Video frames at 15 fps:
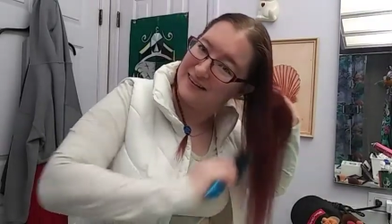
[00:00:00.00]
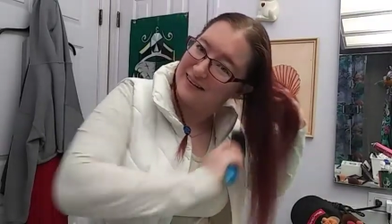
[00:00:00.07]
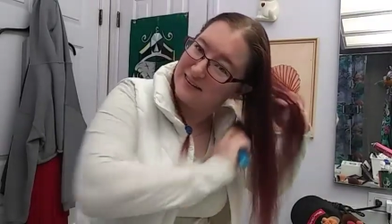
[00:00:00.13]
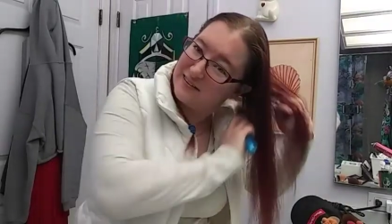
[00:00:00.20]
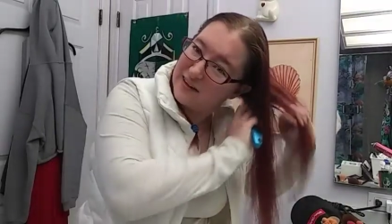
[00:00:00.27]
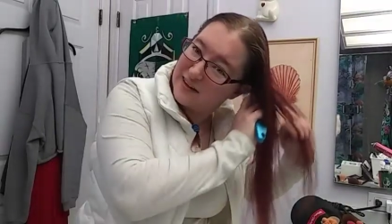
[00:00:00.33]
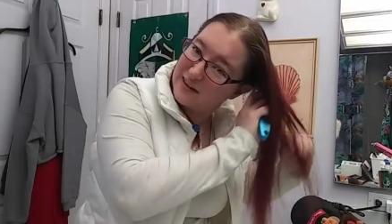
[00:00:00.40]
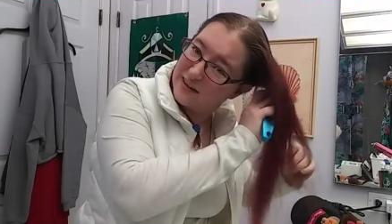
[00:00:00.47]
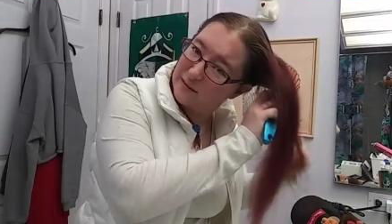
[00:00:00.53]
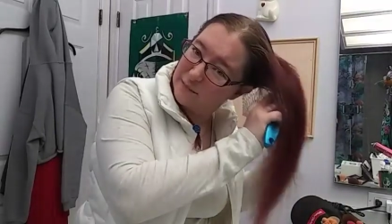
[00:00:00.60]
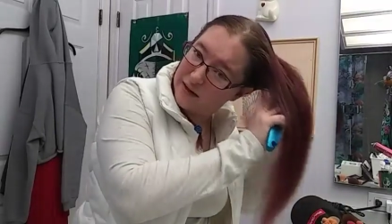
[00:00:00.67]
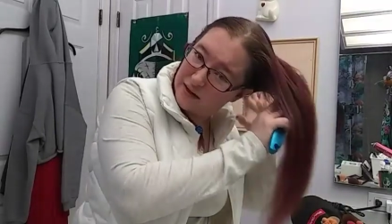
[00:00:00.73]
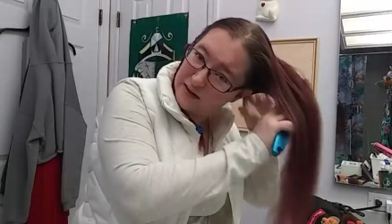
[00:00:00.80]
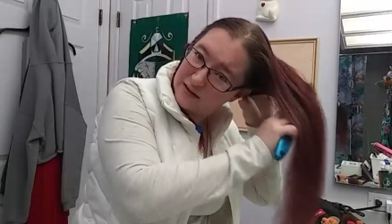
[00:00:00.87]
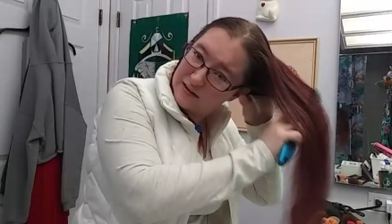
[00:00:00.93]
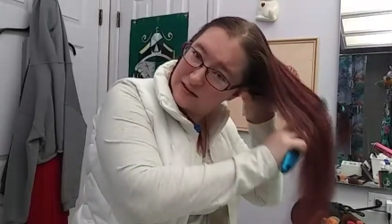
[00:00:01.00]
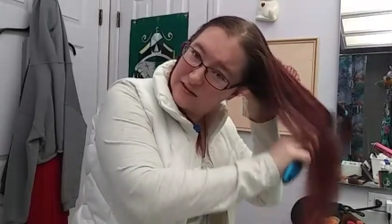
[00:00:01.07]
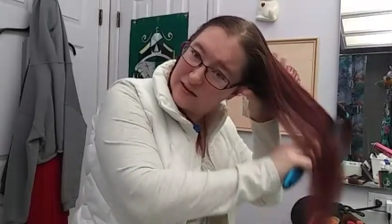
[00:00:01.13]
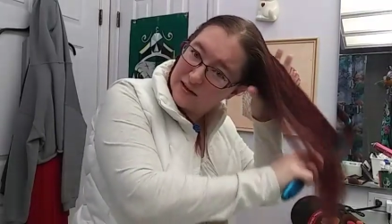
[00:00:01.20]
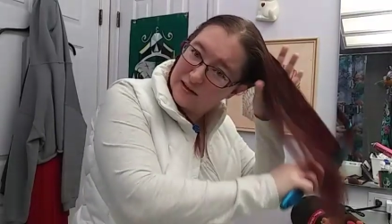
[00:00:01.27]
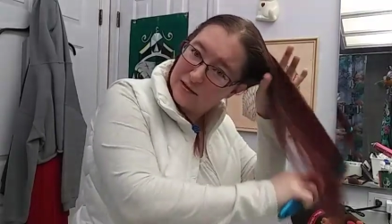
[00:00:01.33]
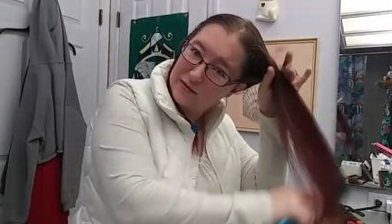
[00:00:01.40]
so I can get paid, so
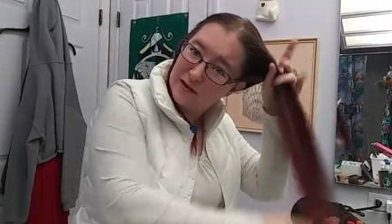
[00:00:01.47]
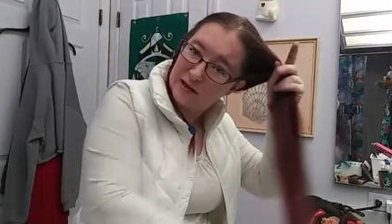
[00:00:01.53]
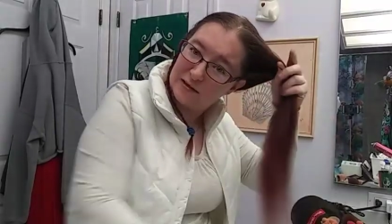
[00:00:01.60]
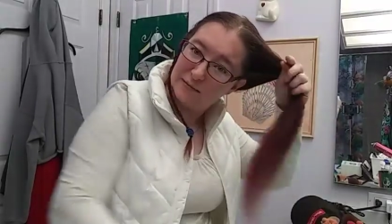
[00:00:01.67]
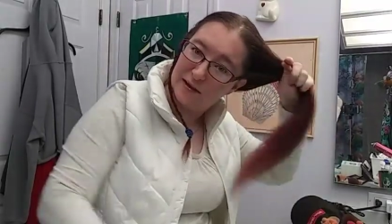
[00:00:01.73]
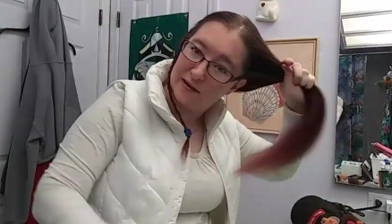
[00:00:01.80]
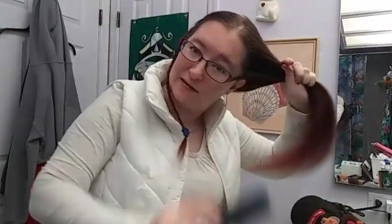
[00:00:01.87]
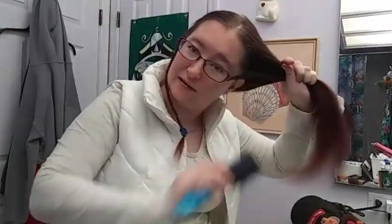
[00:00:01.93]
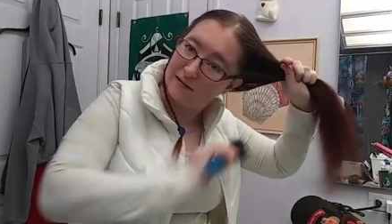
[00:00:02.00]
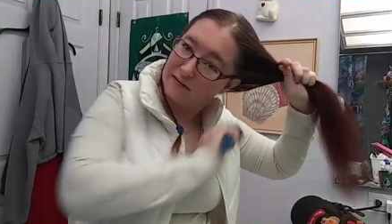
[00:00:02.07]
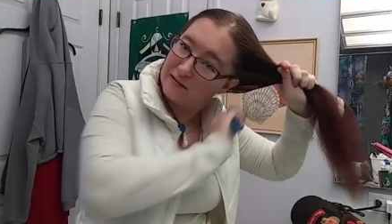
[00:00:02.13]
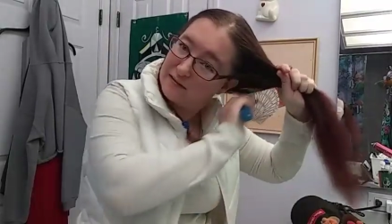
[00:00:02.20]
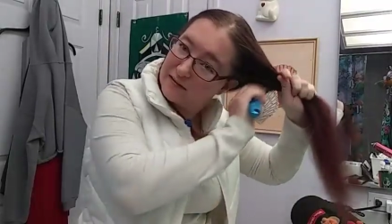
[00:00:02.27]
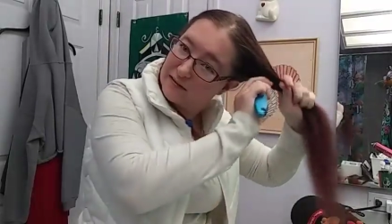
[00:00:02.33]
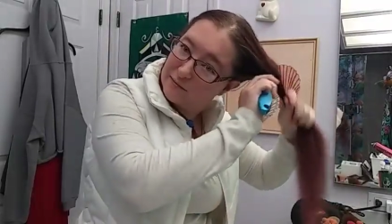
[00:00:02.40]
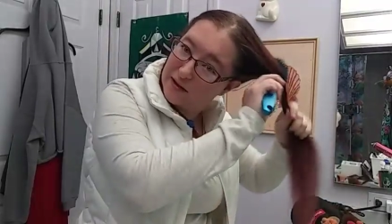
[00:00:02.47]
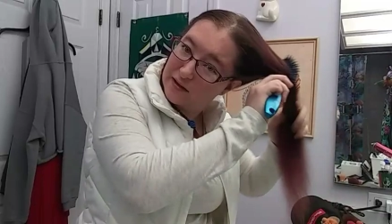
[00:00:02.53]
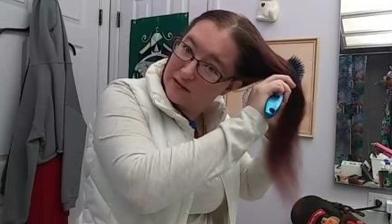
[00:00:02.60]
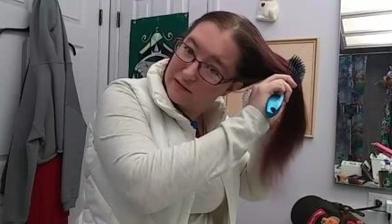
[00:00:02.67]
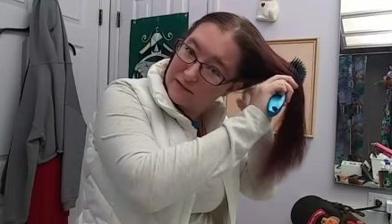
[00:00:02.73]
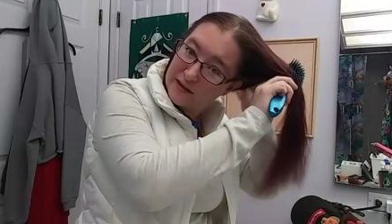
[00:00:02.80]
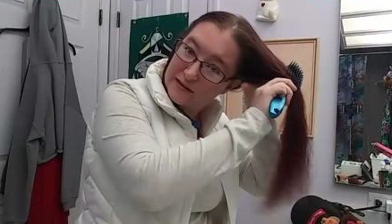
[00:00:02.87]
I can do cosplay and
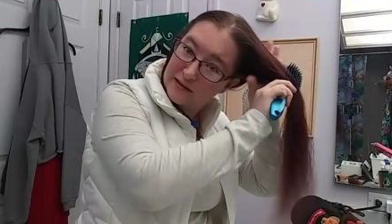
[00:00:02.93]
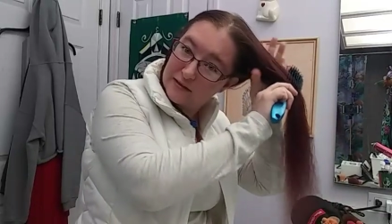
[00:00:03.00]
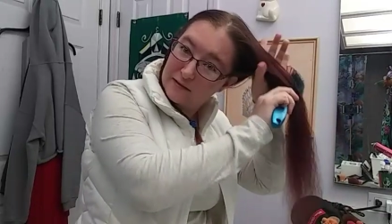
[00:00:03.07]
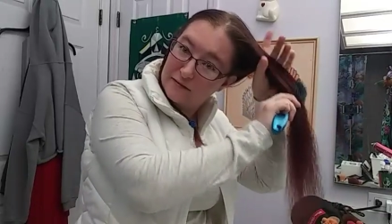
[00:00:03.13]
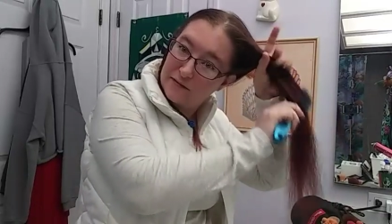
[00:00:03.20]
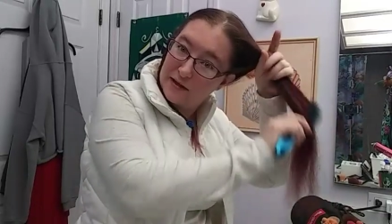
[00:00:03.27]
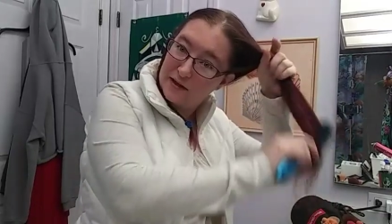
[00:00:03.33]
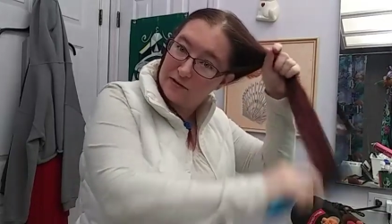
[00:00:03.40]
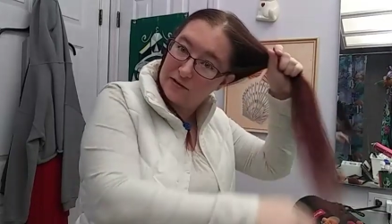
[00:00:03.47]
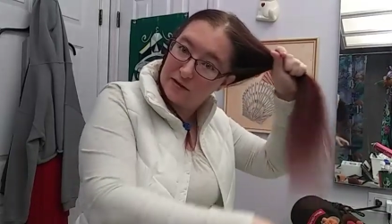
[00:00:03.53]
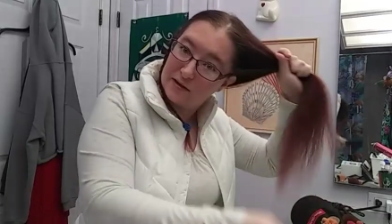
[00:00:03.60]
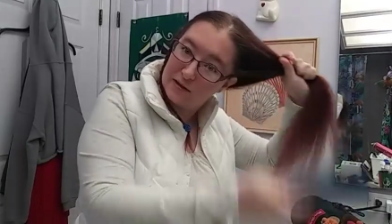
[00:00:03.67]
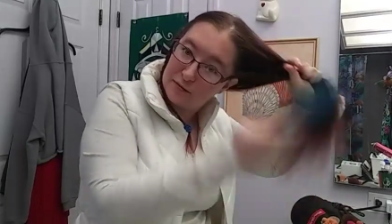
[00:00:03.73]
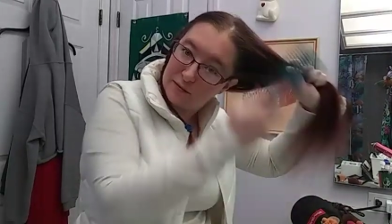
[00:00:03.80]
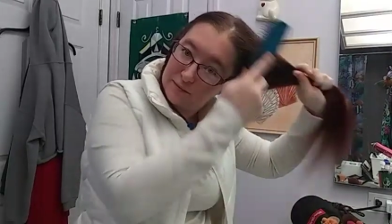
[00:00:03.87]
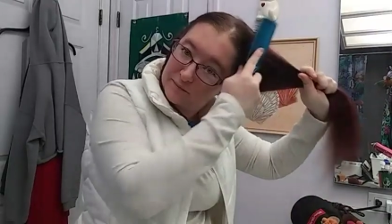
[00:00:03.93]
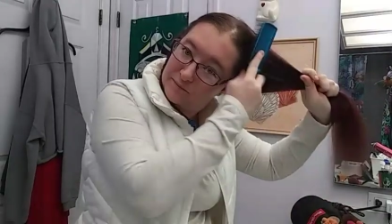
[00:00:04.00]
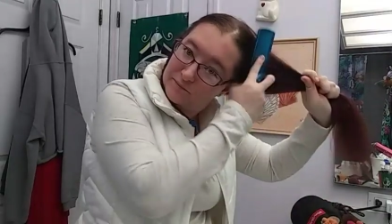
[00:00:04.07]
make crazy little videos like this one.